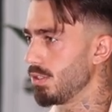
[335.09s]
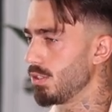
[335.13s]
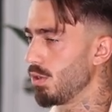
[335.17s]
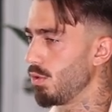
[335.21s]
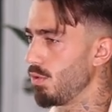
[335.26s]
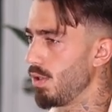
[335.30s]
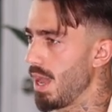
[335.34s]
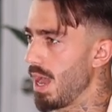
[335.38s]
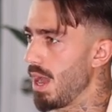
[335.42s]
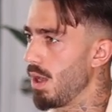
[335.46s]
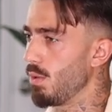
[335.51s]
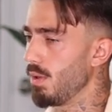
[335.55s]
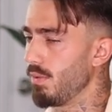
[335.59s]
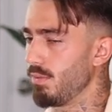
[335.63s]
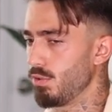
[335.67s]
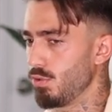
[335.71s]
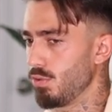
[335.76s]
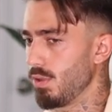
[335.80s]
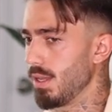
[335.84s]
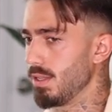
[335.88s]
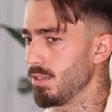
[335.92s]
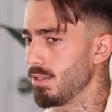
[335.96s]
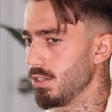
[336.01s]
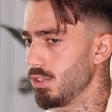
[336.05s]
So now we've
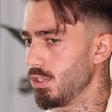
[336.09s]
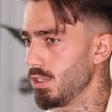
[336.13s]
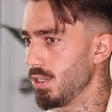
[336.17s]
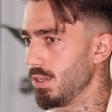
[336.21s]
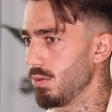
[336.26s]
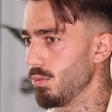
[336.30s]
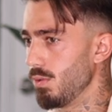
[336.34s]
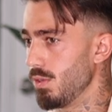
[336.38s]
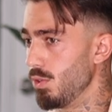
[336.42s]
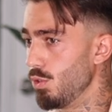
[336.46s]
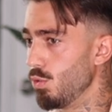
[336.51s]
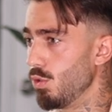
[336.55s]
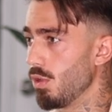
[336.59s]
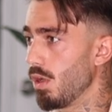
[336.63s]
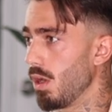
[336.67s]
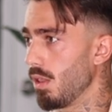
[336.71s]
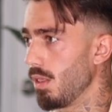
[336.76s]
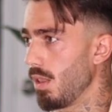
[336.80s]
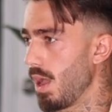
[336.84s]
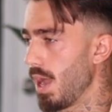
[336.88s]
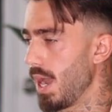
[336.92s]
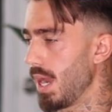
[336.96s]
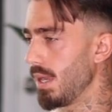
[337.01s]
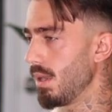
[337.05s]
transitioned. We do it
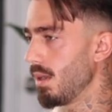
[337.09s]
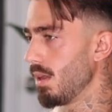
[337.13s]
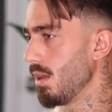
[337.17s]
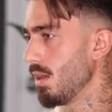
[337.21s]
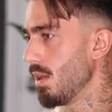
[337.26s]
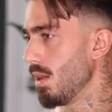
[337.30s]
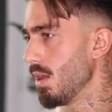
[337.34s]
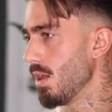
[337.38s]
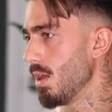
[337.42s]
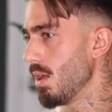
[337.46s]
online,